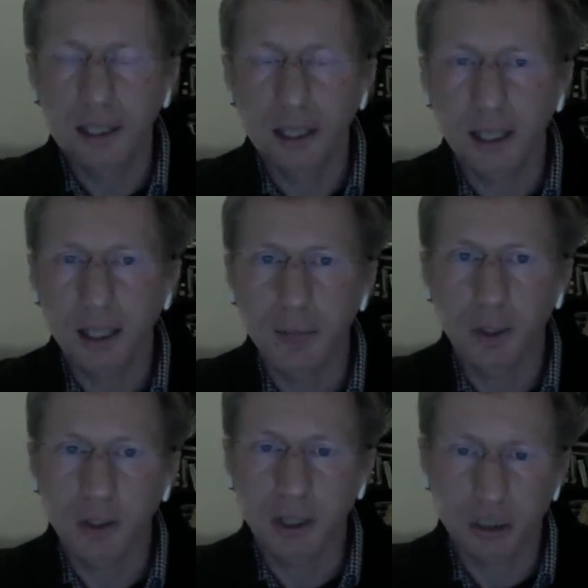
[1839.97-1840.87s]
I'm
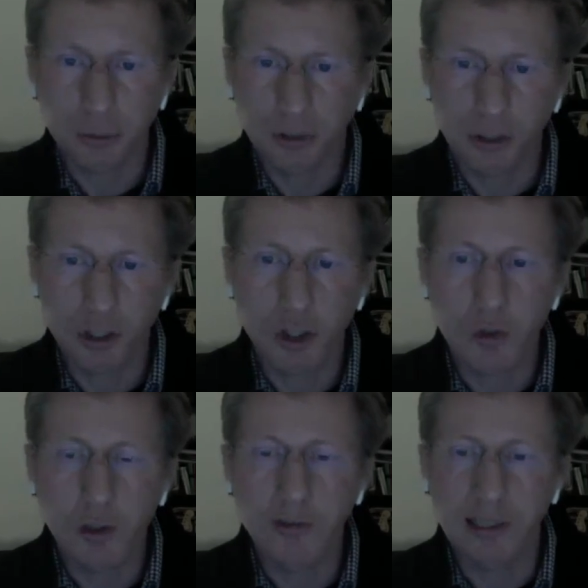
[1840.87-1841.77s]
not 100%
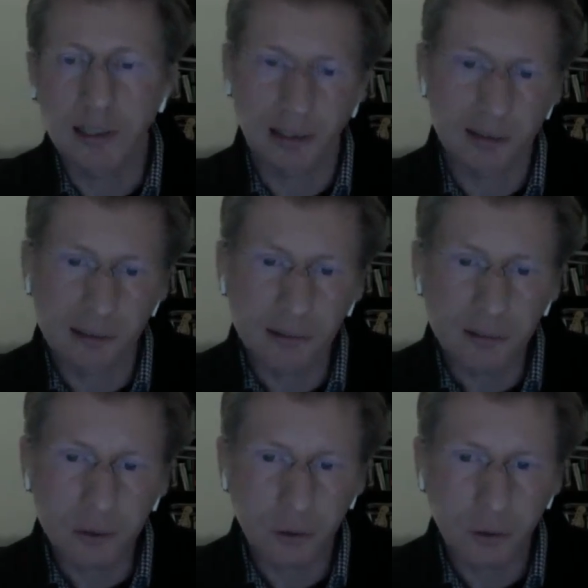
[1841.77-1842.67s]
sure if that
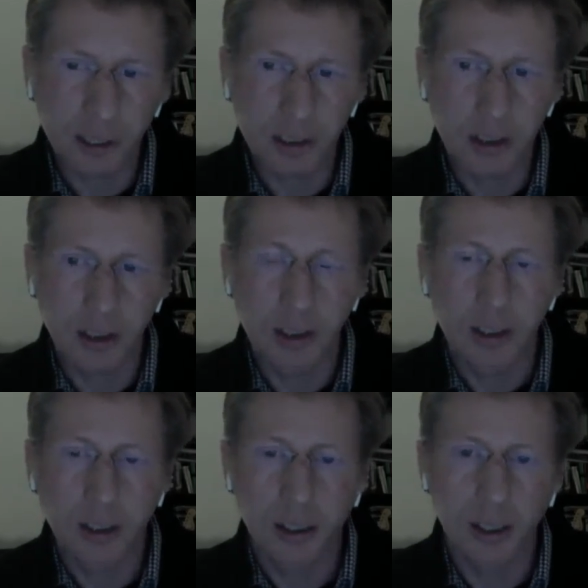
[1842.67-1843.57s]
exists already.
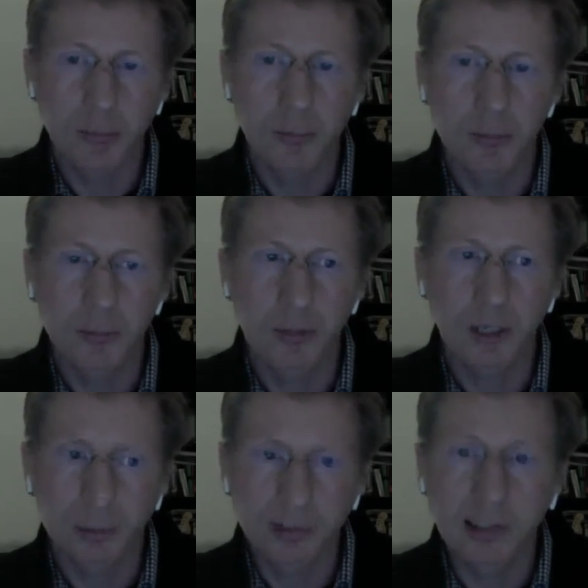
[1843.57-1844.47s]

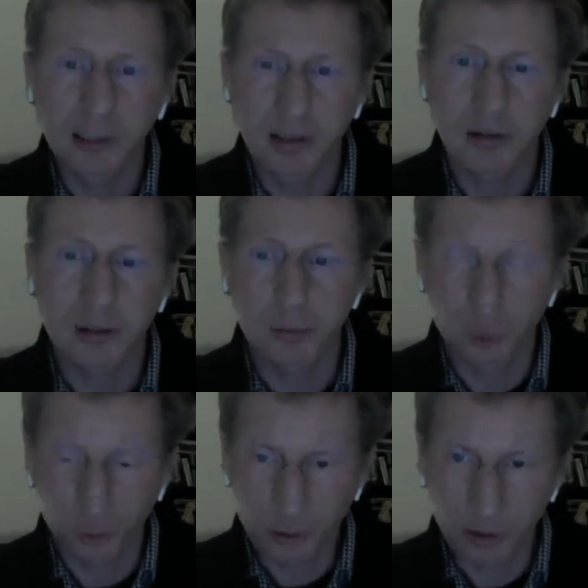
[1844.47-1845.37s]
I've seen that there's a pull
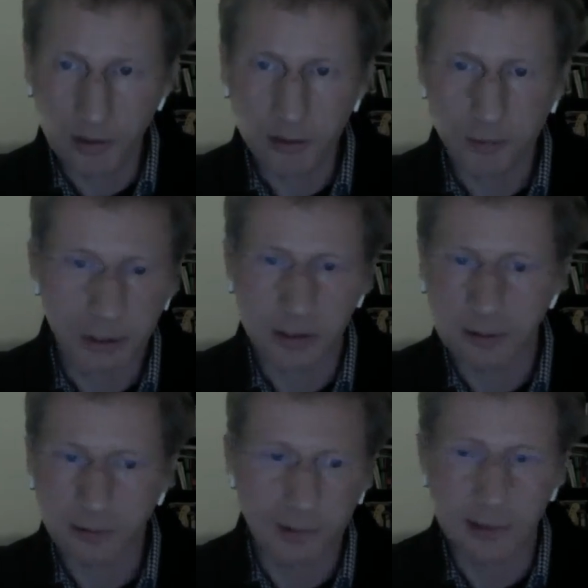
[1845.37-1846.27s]
request, but
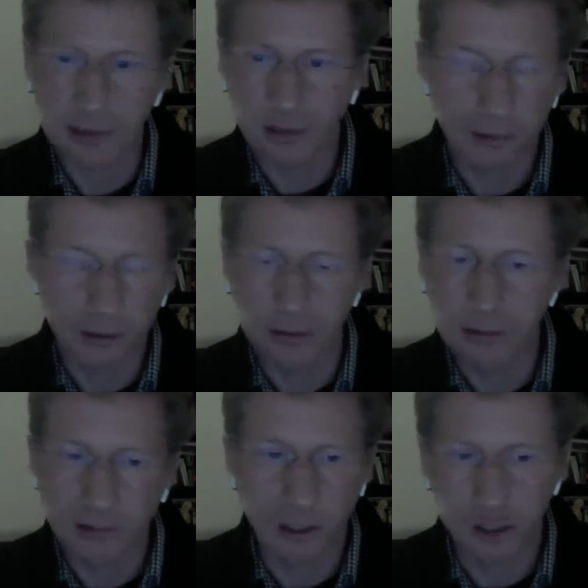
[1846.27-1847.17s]
it's still in
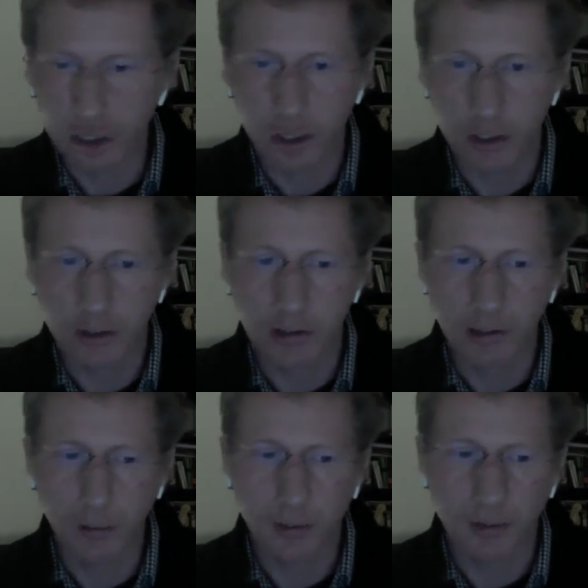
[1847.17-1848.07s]
discussion and a
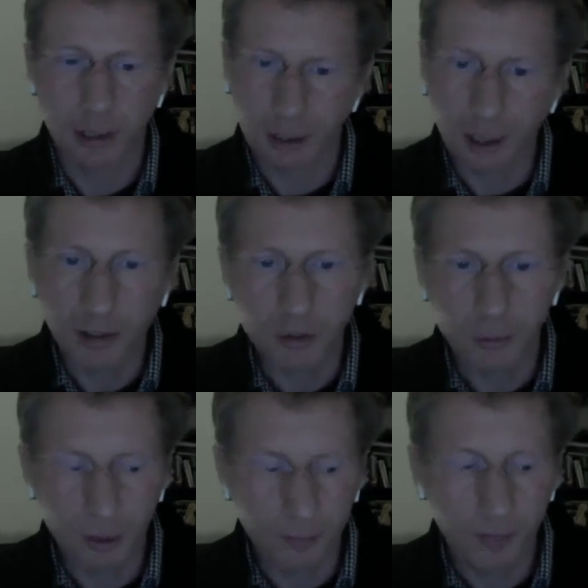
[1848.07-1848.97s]
little bit unclear to
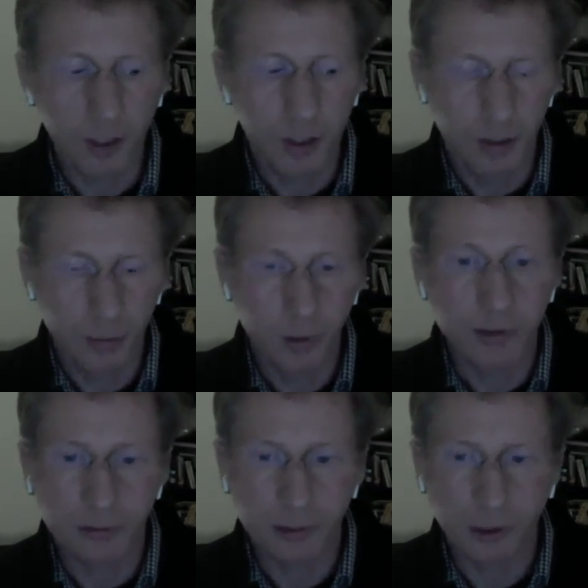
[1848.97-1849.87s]
me what's
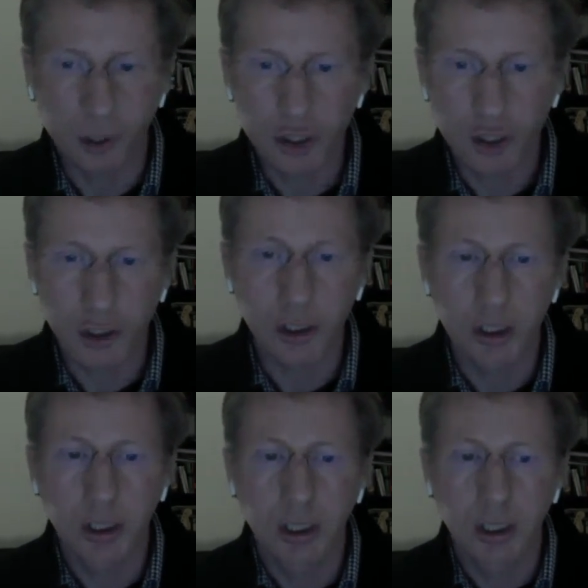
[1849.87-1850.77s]
the situation.
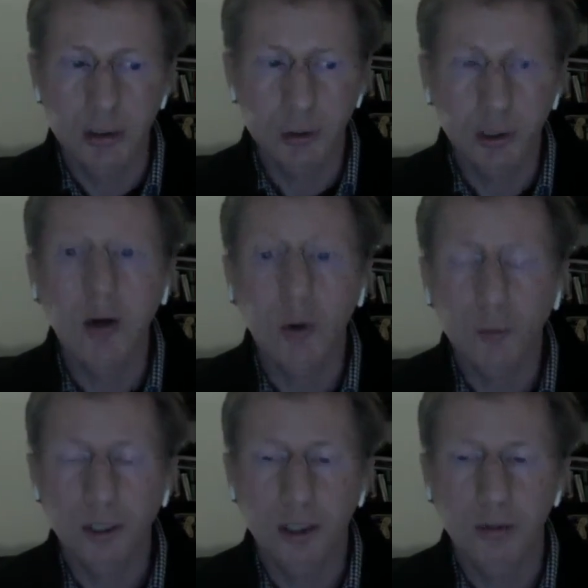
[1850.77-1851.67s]
So I
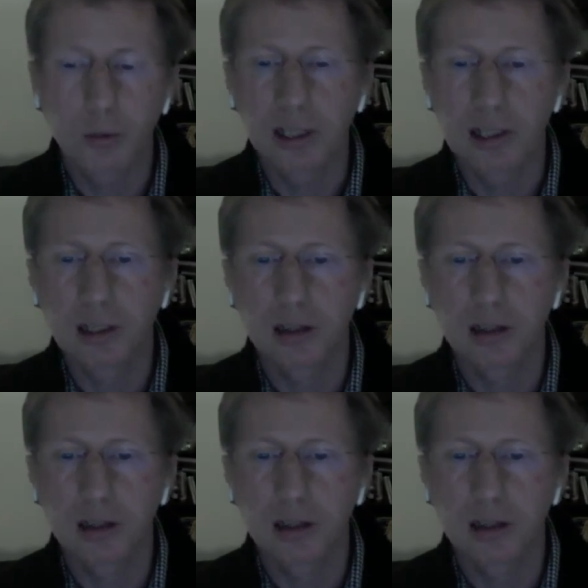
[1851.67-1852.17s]
hope they will,